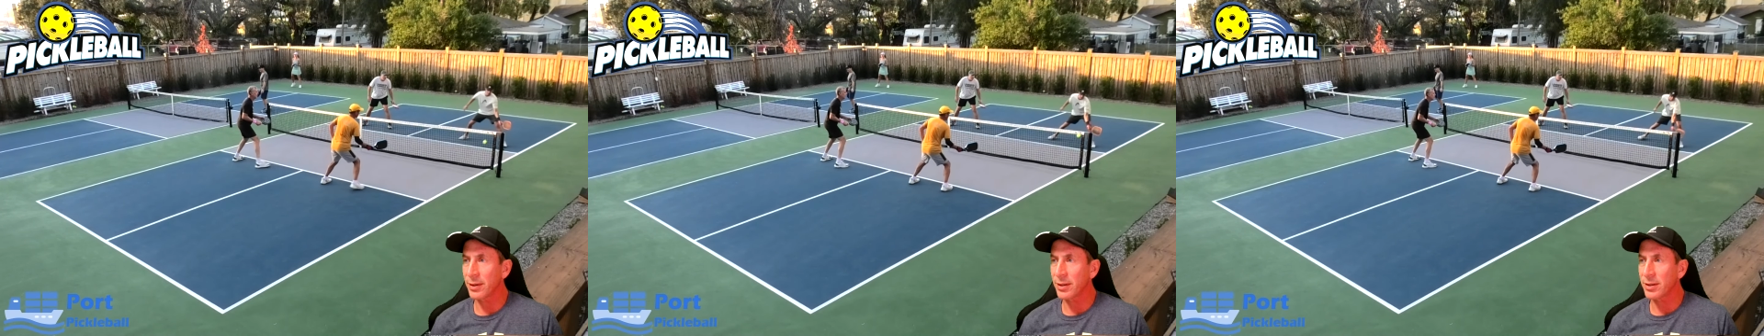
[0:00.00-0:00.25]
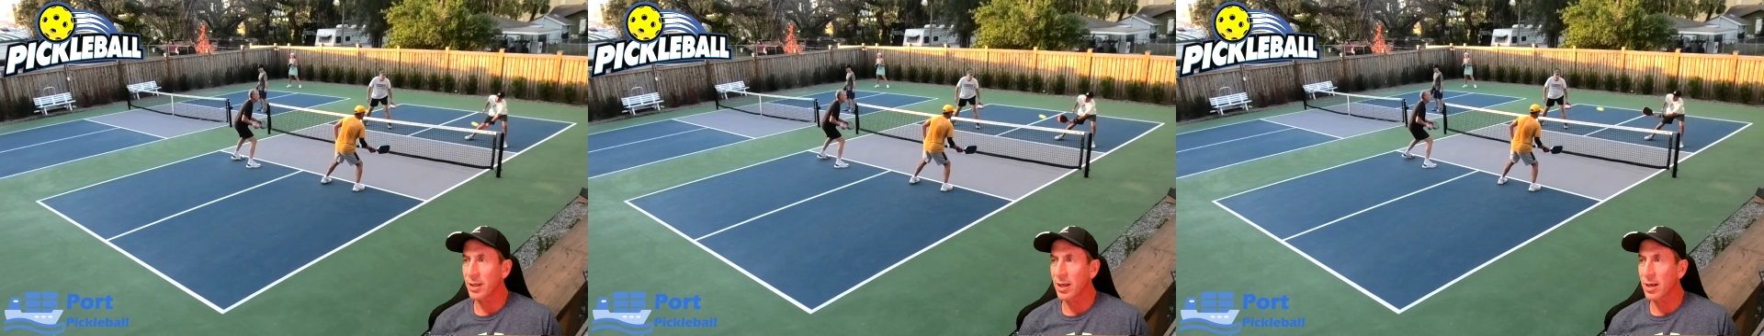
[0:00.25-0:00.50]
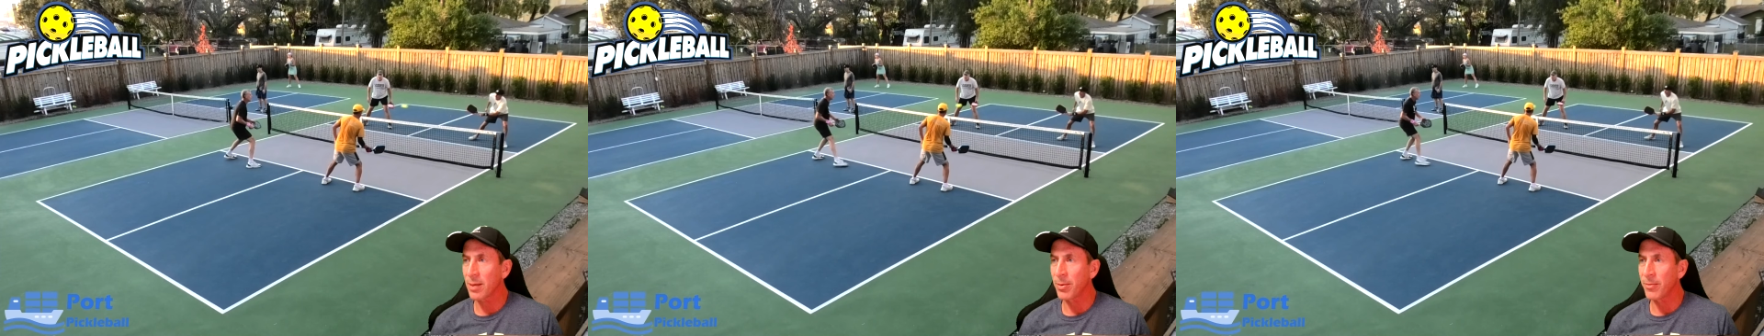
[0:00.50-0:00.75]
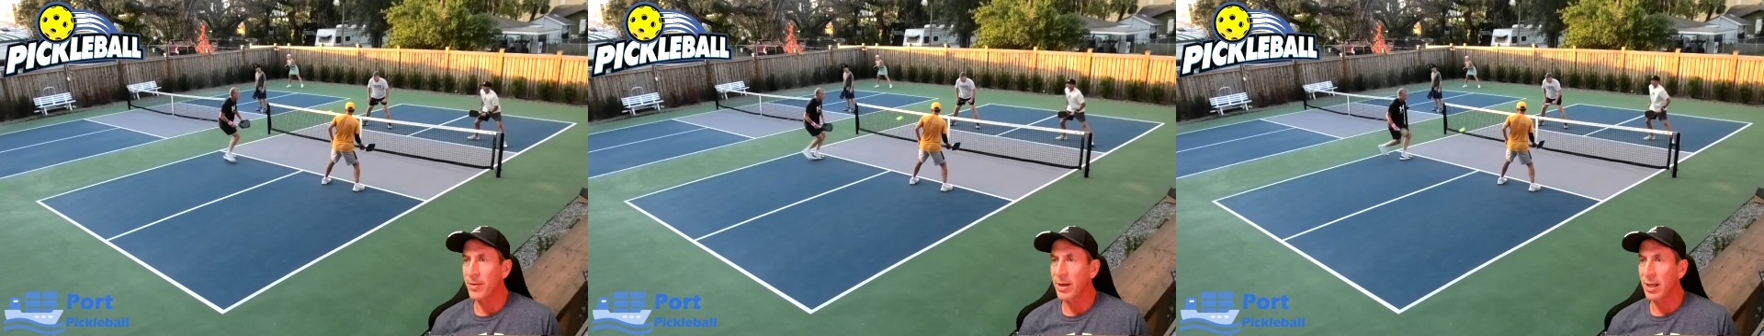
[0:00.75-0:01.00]
Take a couple
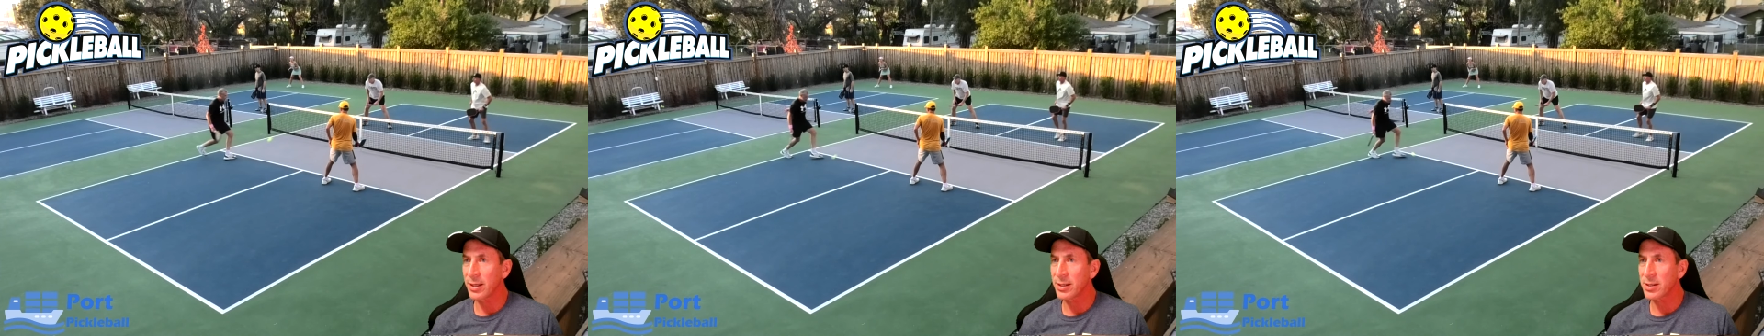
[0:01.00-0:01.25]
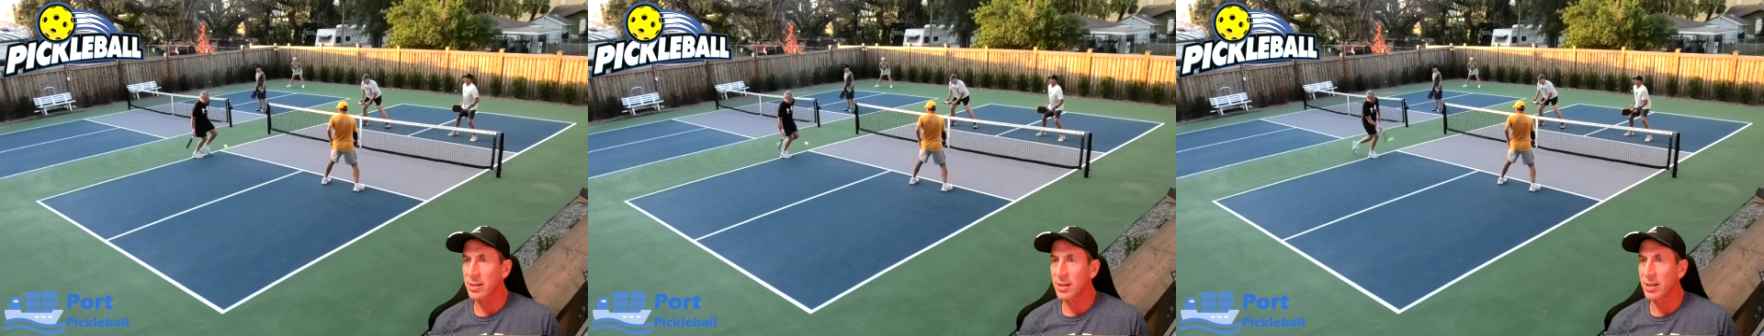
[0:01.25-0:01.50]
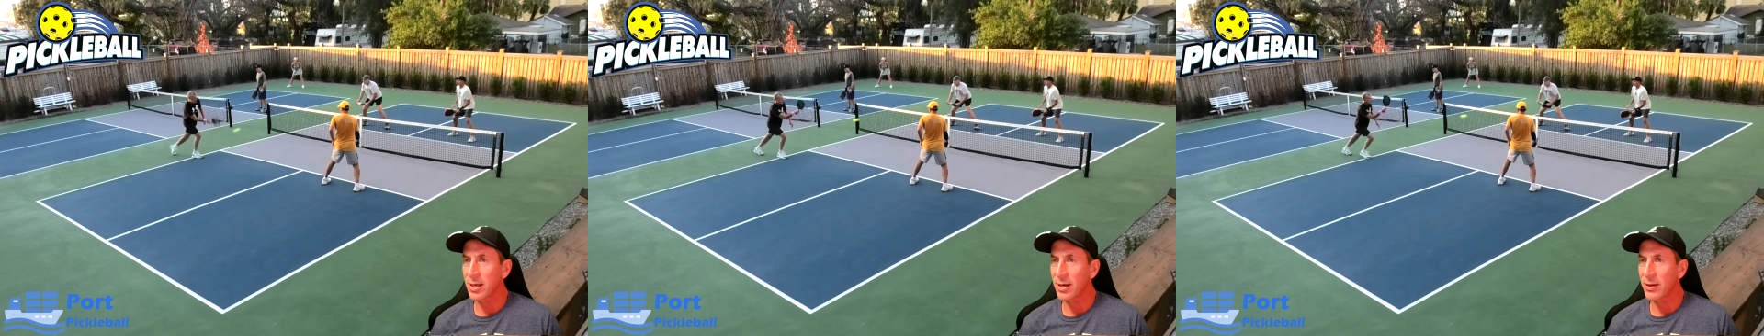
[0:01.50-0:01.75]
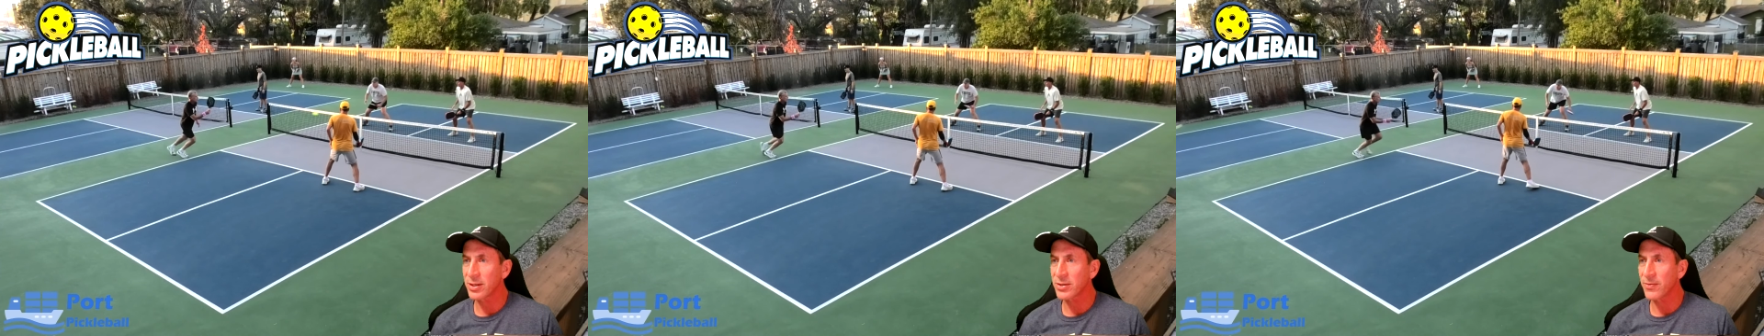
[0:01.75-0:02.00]
of volleys in the air.
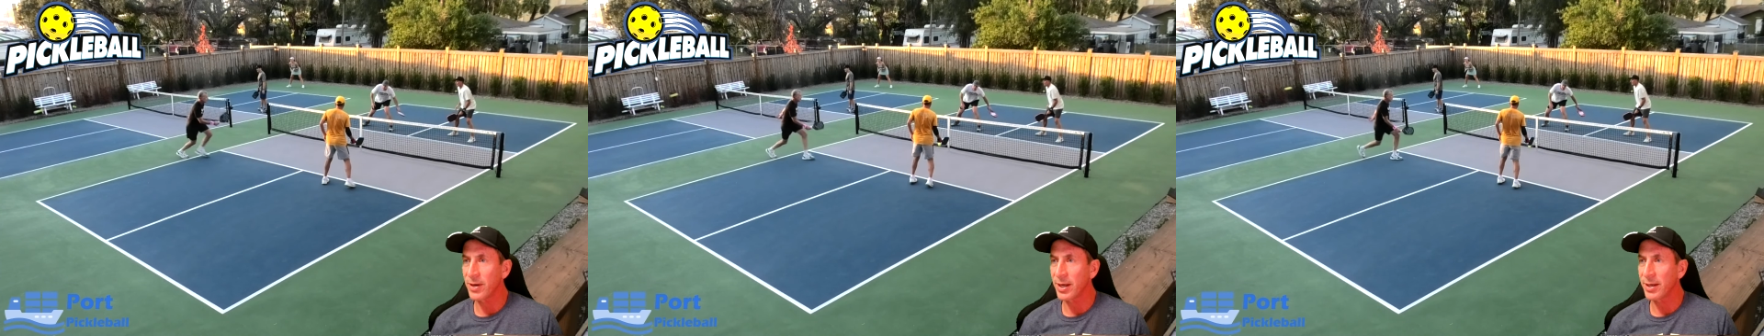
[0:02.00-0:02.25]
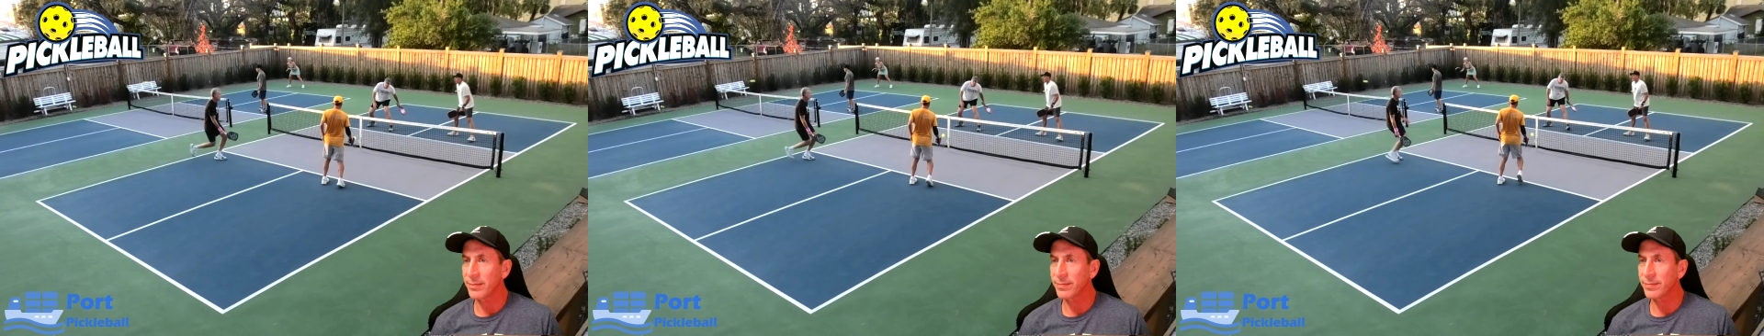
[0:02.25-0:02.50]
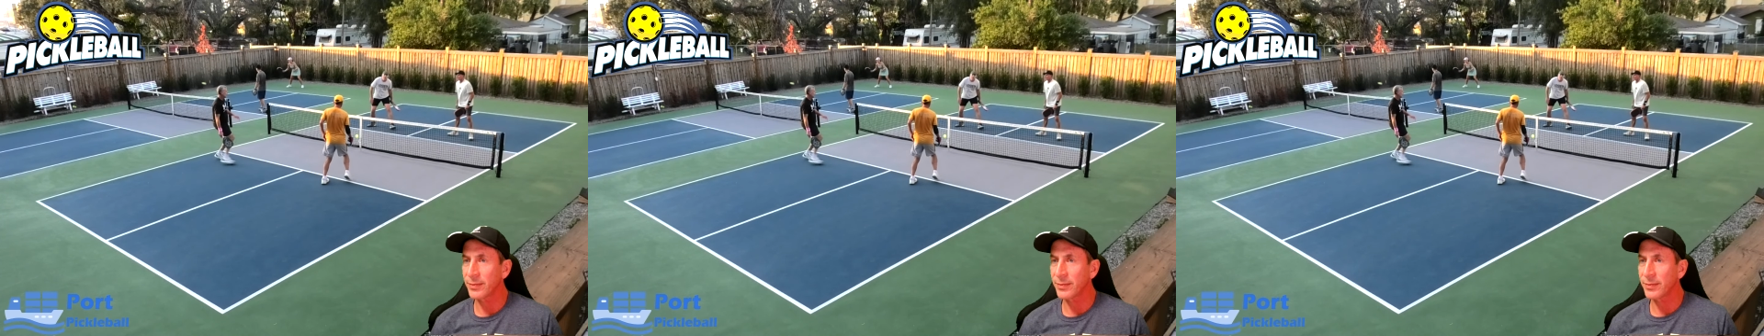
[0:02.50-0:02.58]
That's fine.